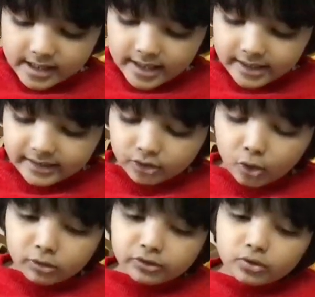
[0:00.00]
It's
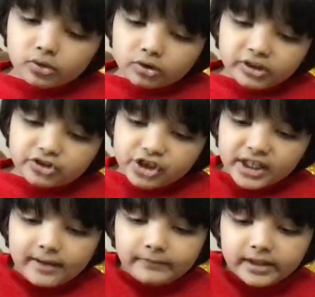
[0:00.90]
also not
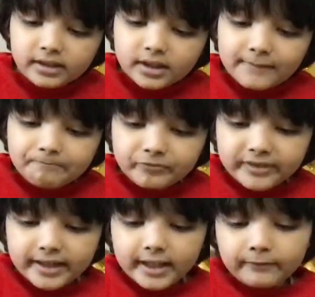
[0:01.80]
achieved
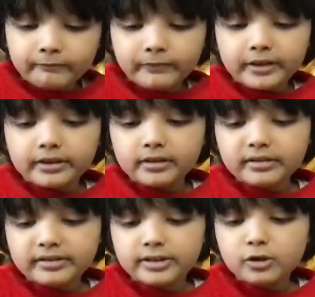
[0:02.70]
if
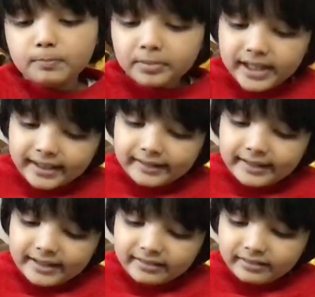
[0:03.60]
you played
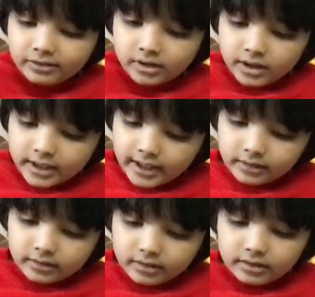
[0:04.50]
this
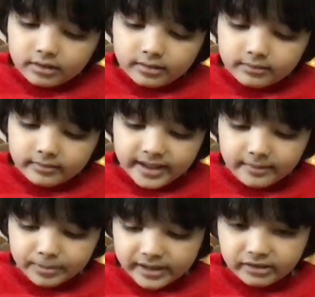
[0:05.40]
and he
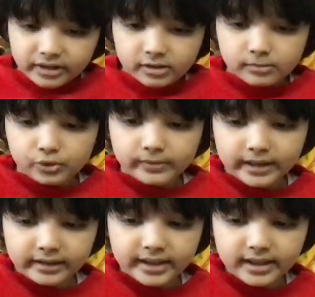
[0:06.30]
played another move
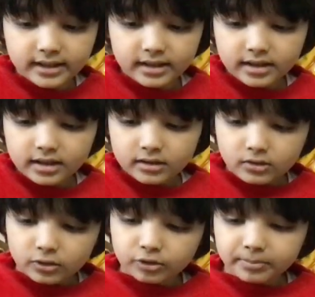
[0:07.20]
and he
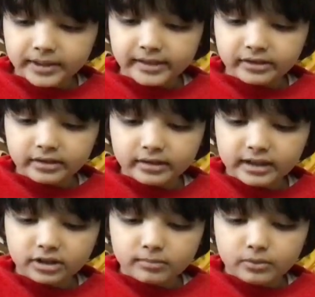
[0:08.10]
also played
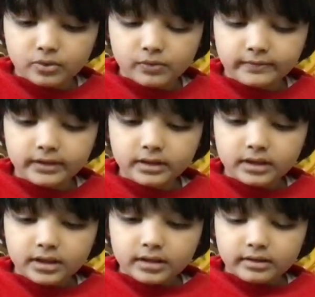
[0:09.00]
another move.
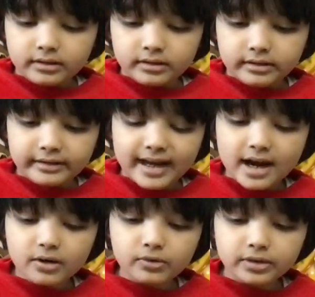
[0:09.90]

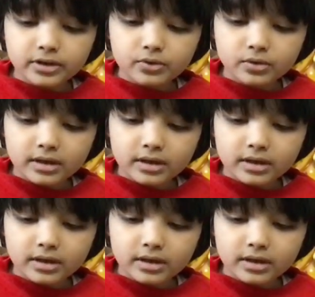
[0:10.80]
Now you